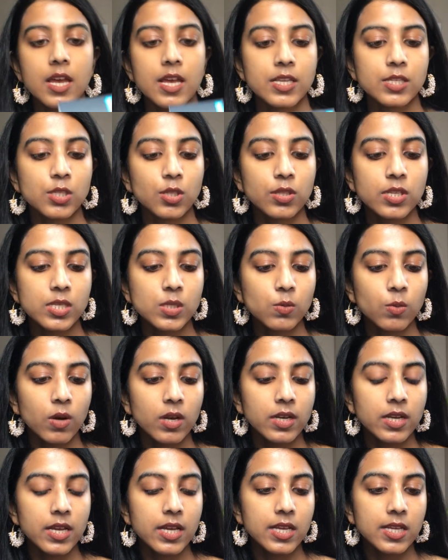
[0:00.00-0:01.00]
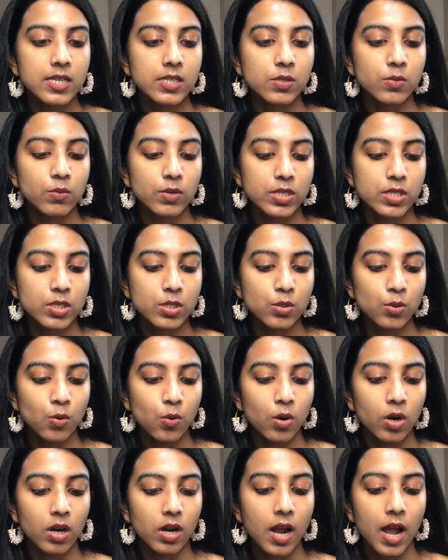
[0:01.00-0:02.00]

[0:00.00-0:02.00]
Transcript: So this one is Restore